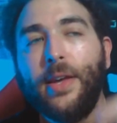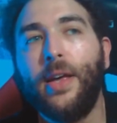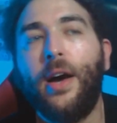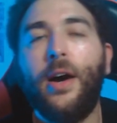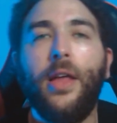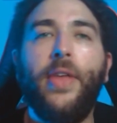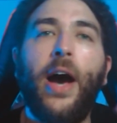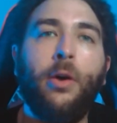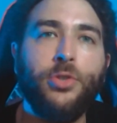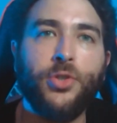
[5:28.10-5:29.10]
the
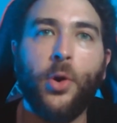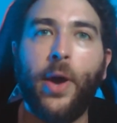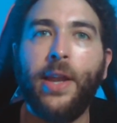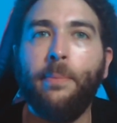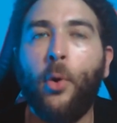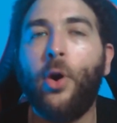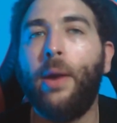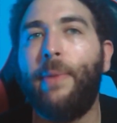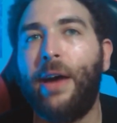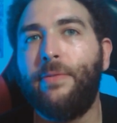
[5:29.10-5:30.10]
outro anymore
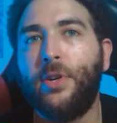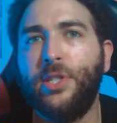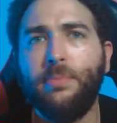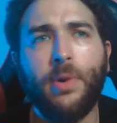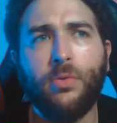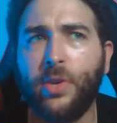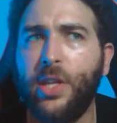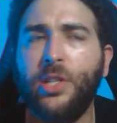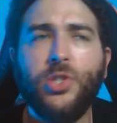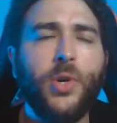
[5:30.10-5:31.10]
in my version, but
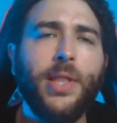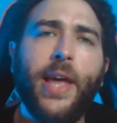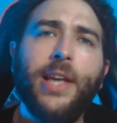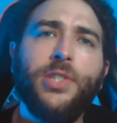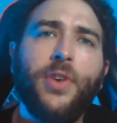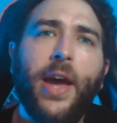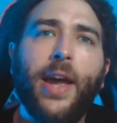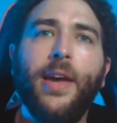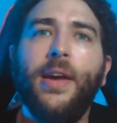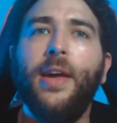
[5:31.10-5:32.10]
really enjoyed that track.